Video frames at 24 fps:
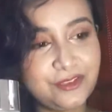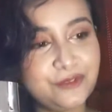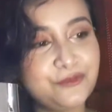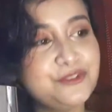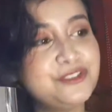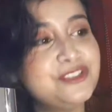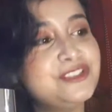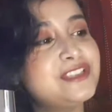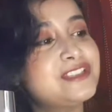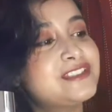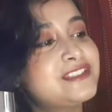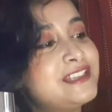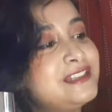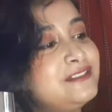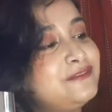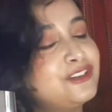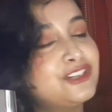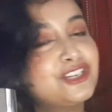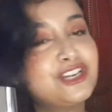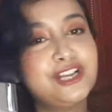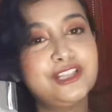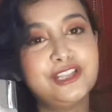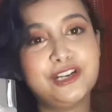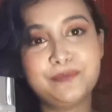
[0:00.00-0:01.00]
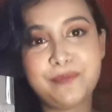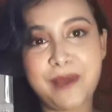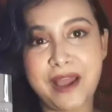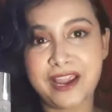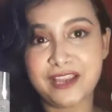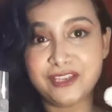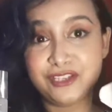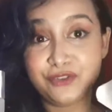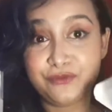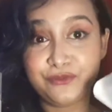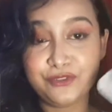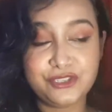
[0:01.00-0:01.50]
which is a silver colored
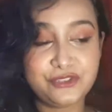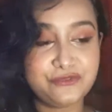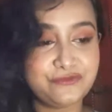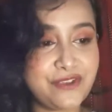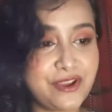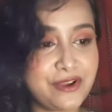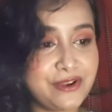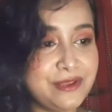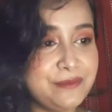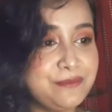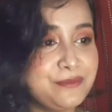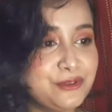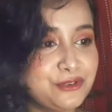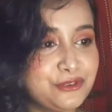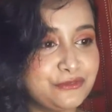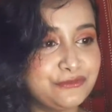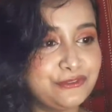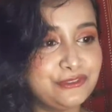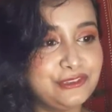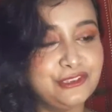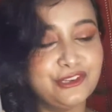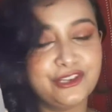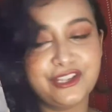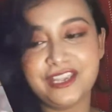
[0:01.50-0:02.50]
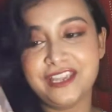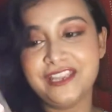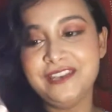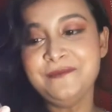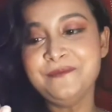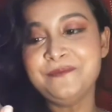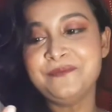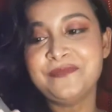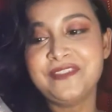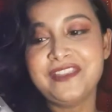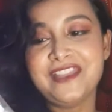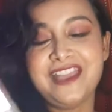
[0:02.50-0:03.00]
packaging, which is very beautiful looking,
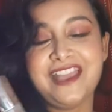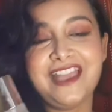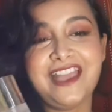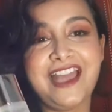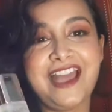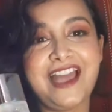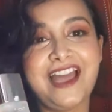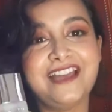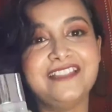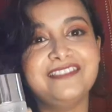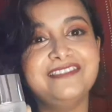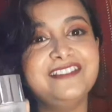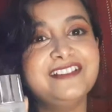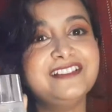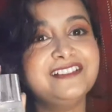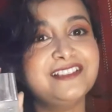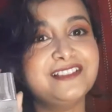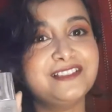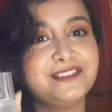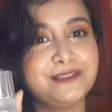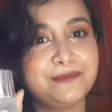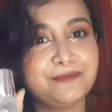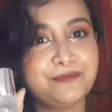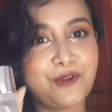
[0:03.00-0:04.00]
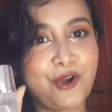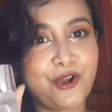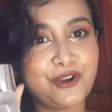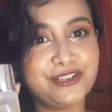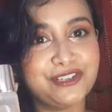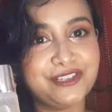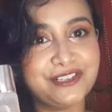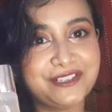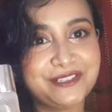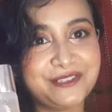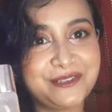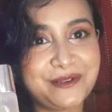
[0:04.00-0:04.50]
and this is the
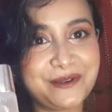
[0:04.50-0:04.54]
product.